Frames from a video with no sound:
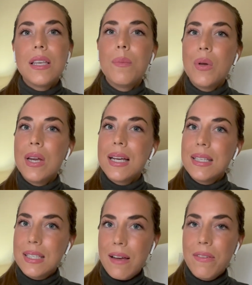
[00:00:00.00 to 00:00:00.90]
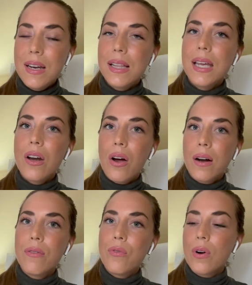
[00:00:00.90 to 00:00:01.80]
Commuting is definitely an
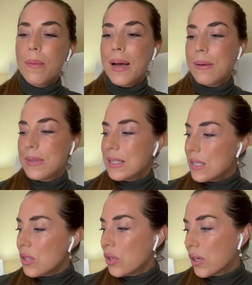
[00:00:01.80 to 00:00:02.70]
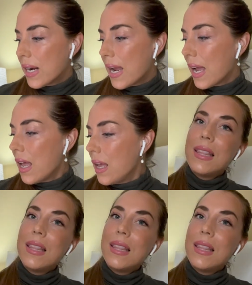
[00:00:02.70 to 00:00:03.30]
art form. I'm still learning.